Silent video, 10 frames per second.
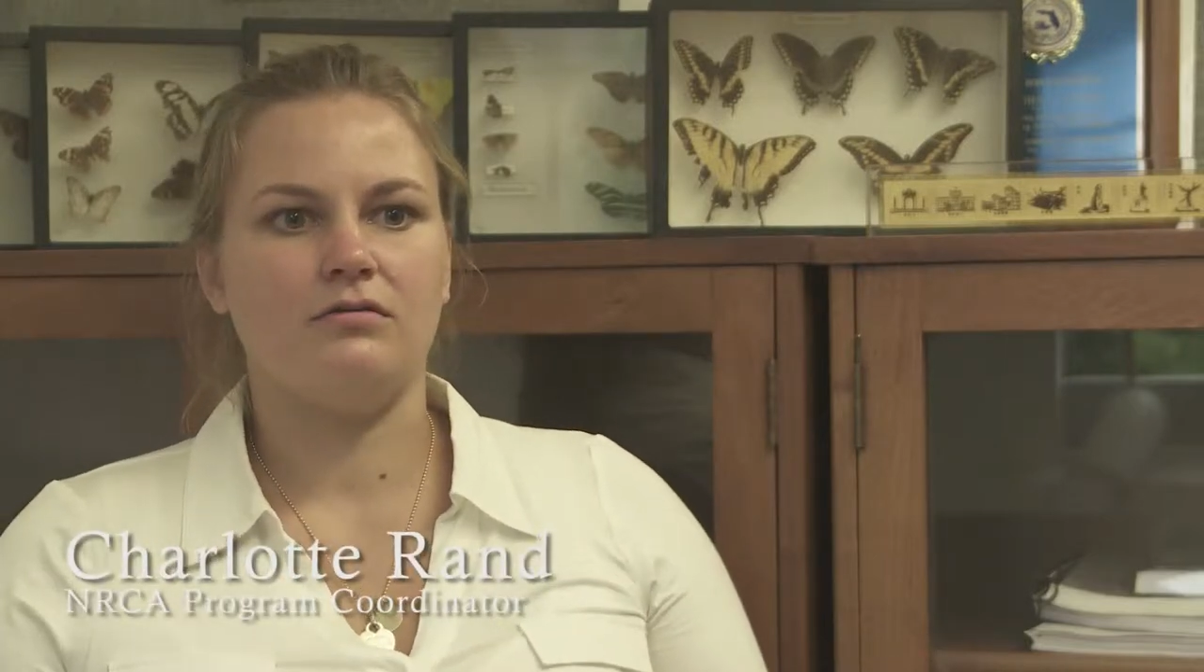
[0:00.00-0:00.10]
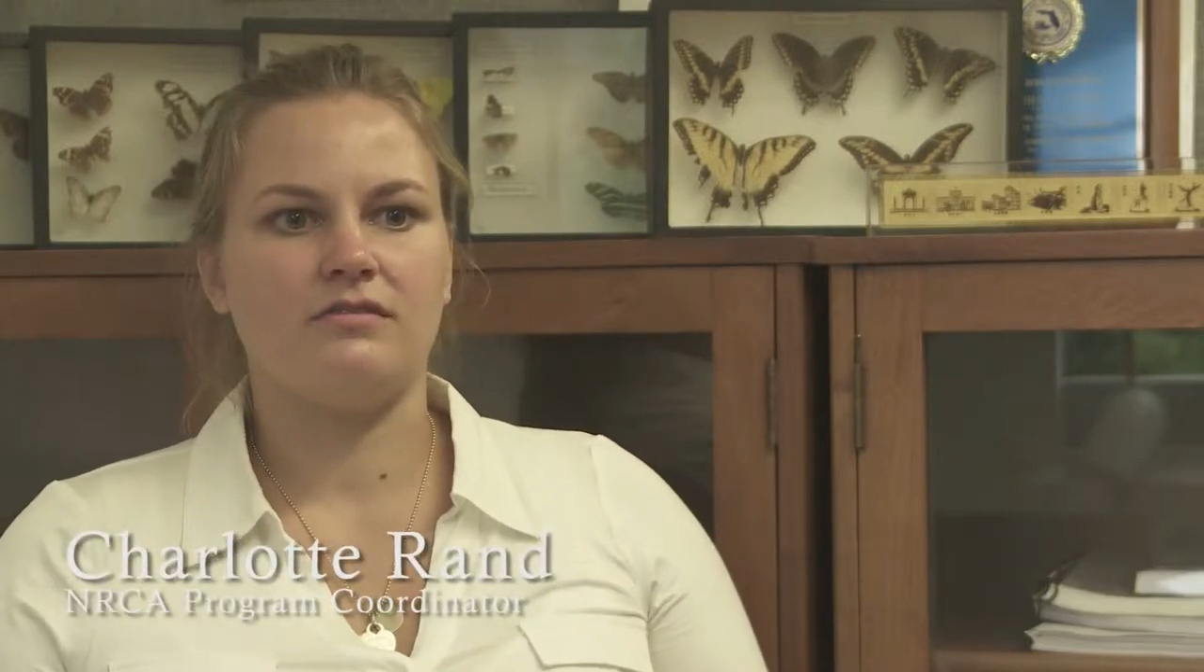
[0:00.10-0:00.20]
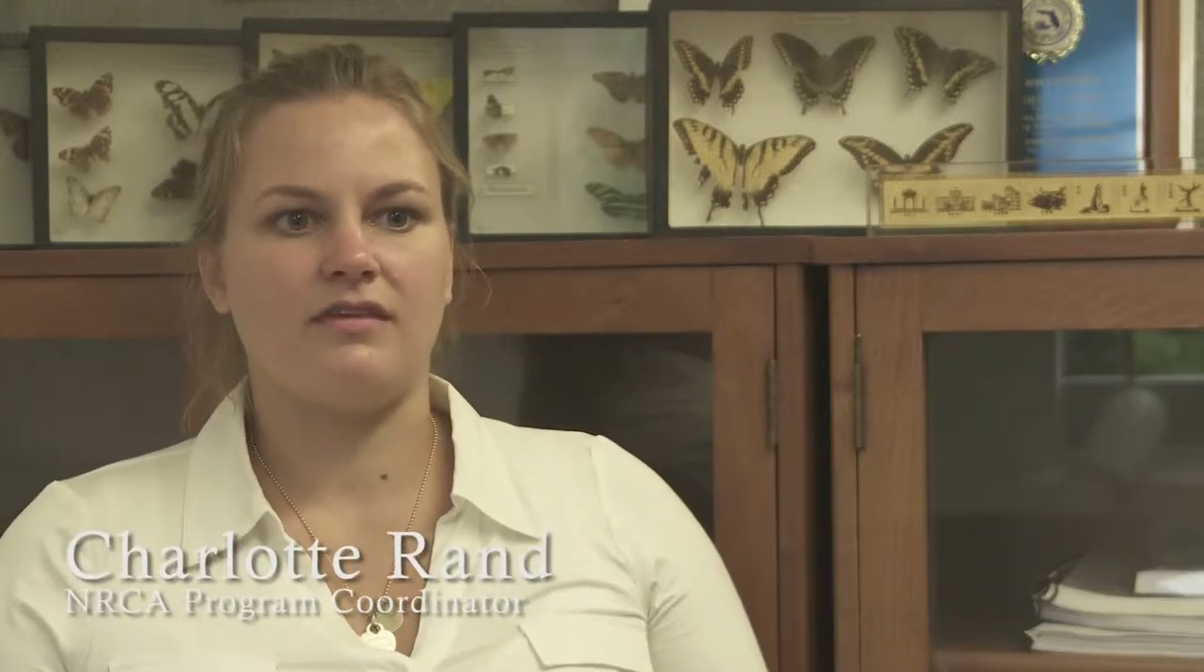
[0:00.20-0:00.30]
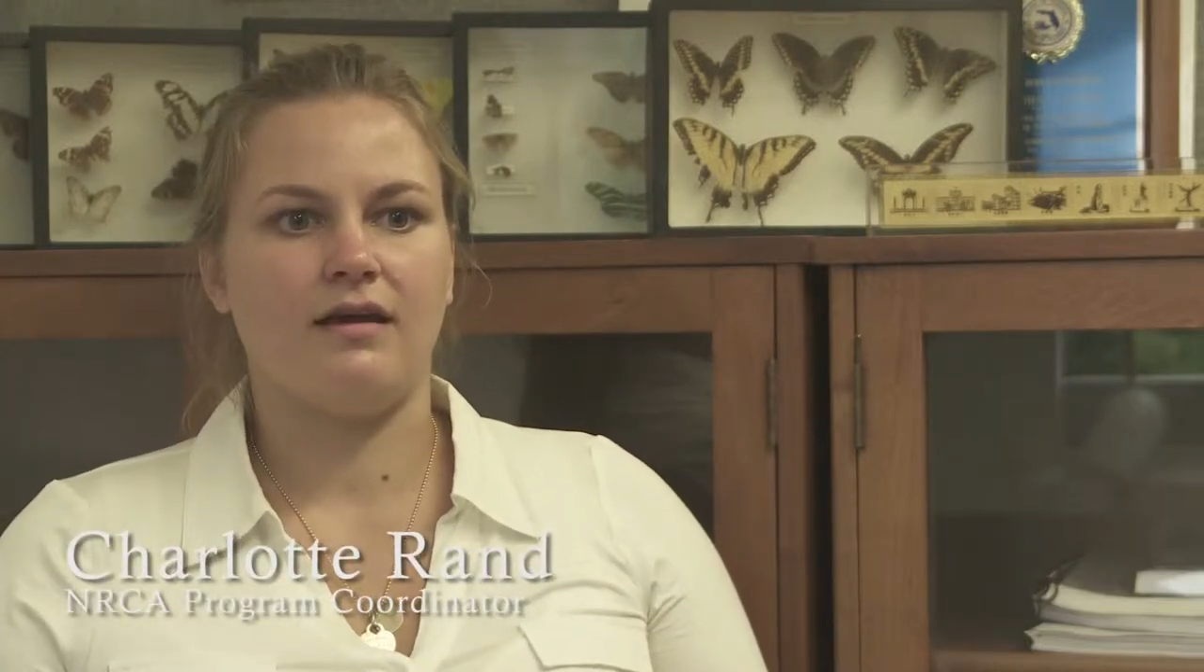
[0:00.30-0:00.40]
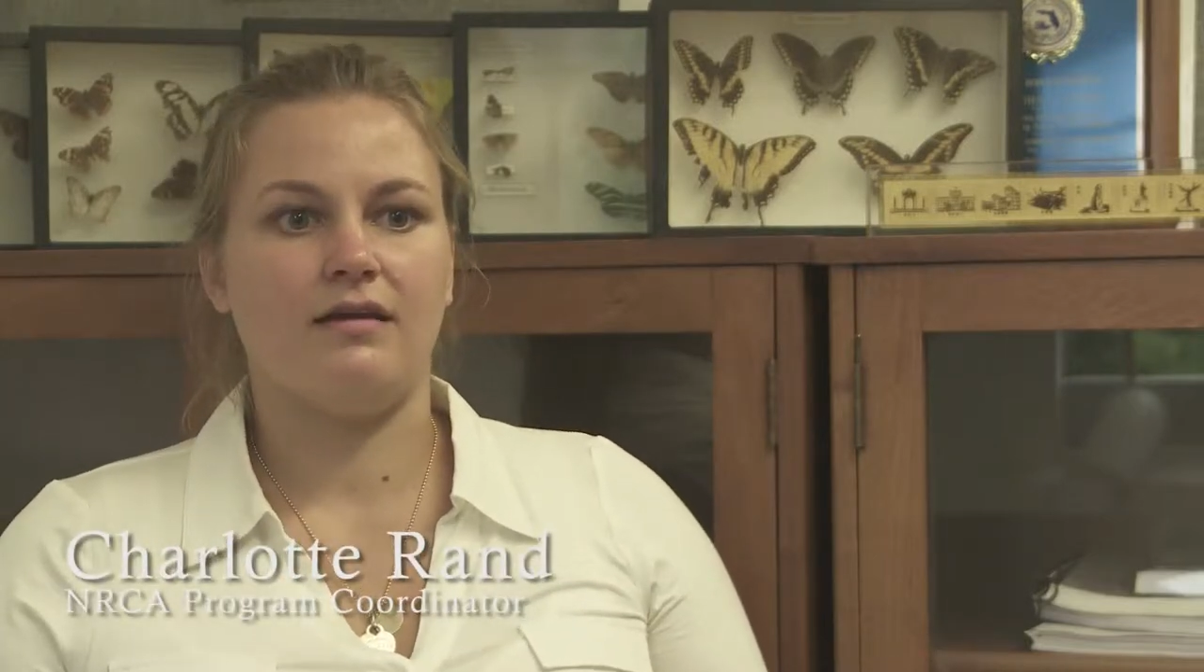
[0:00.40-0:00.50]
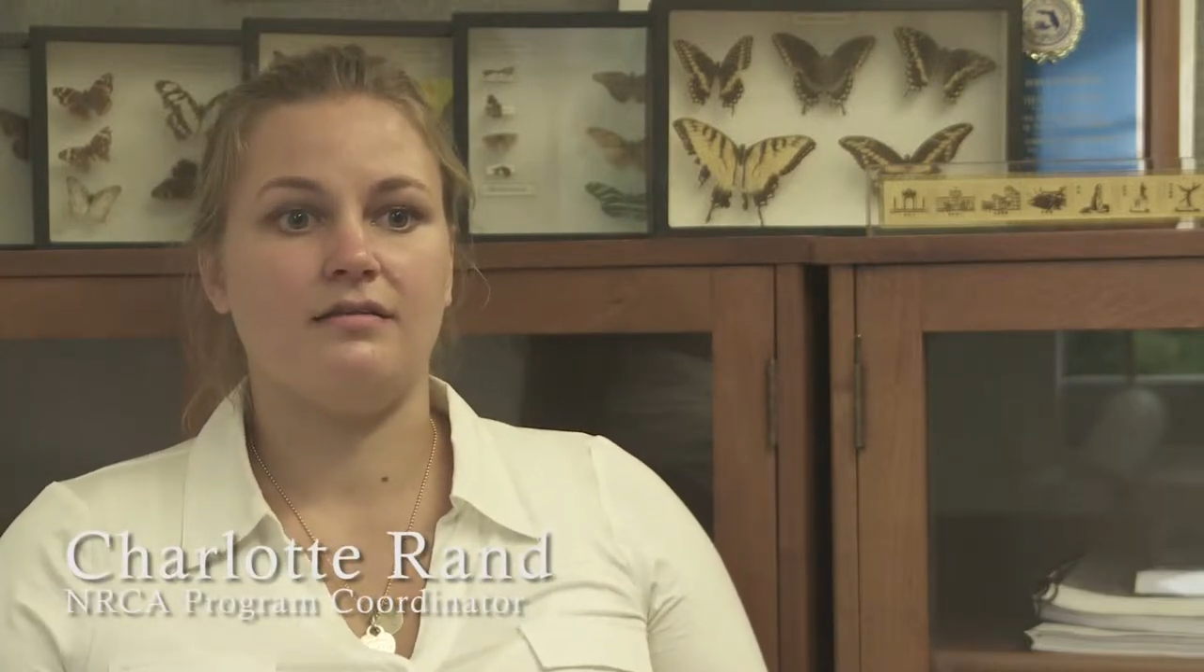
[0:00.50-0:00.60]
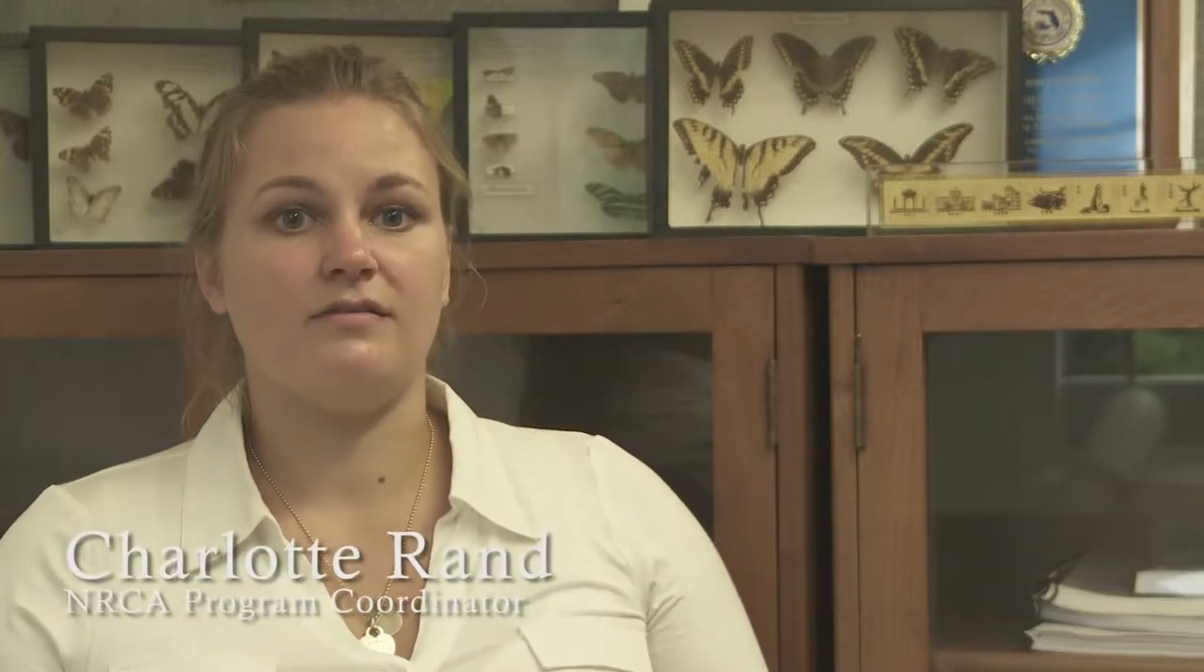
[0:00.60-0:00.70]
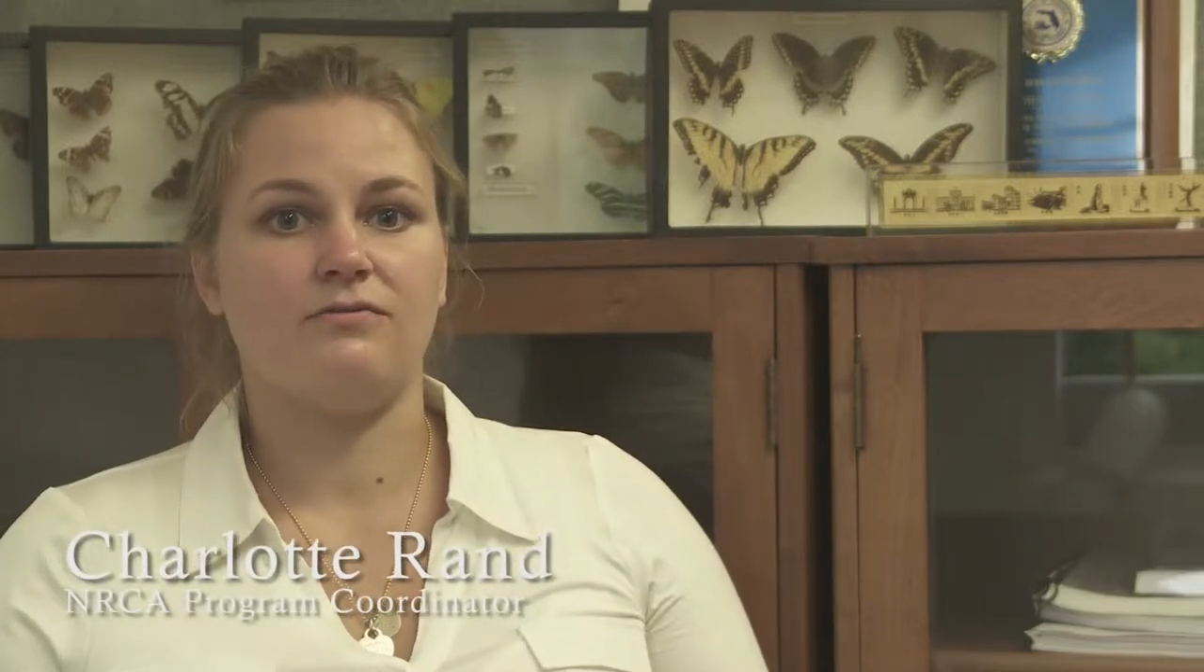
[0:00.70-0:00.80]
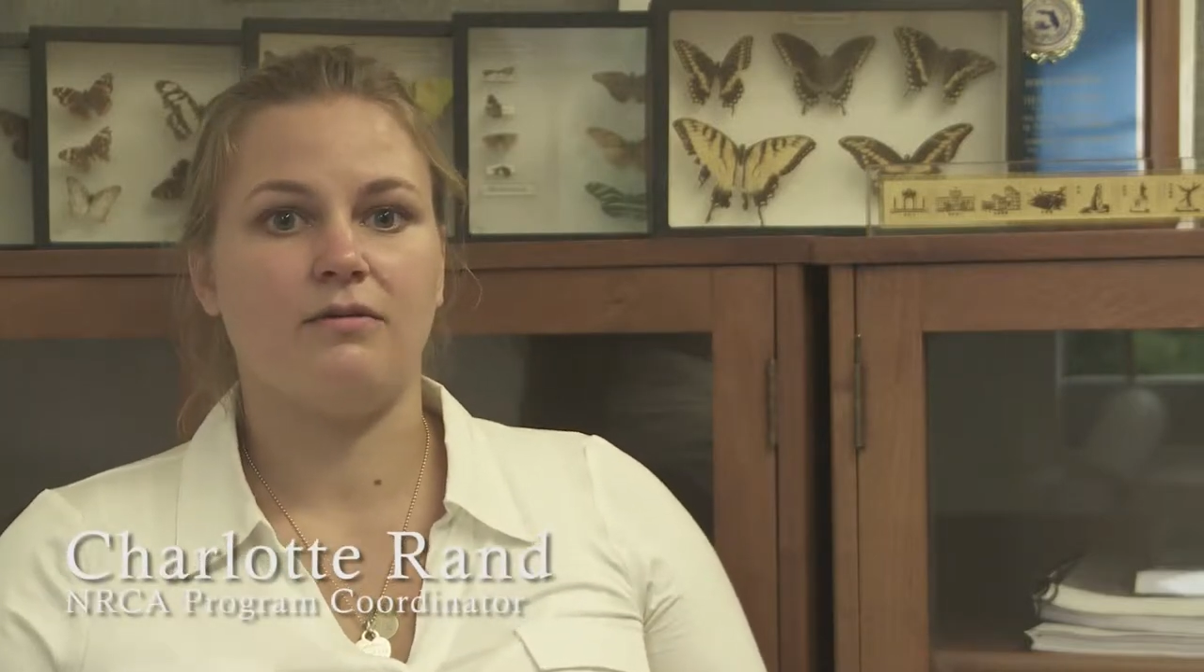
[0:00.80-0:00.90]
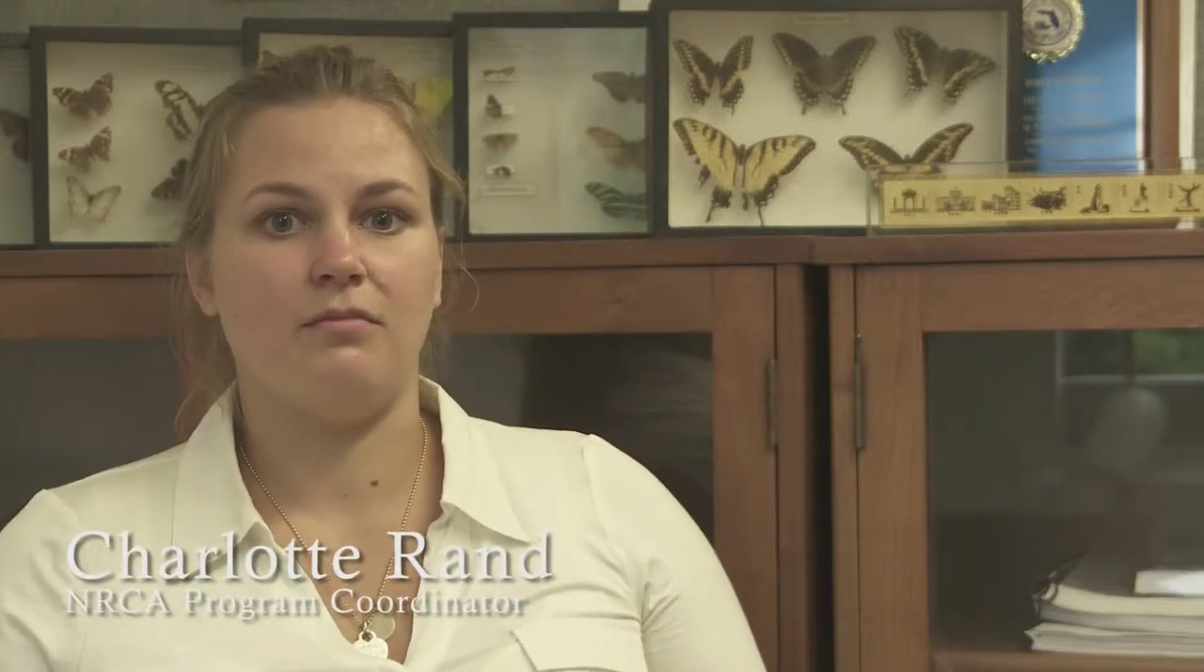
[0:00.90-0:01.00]

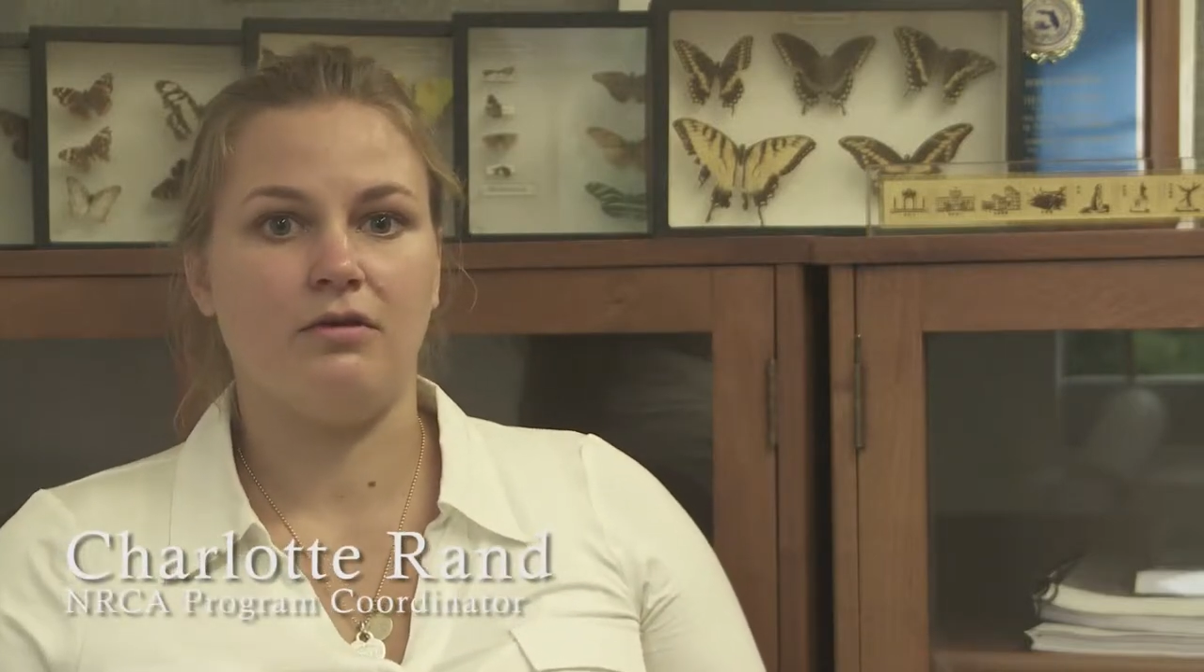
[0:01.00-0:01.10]
science from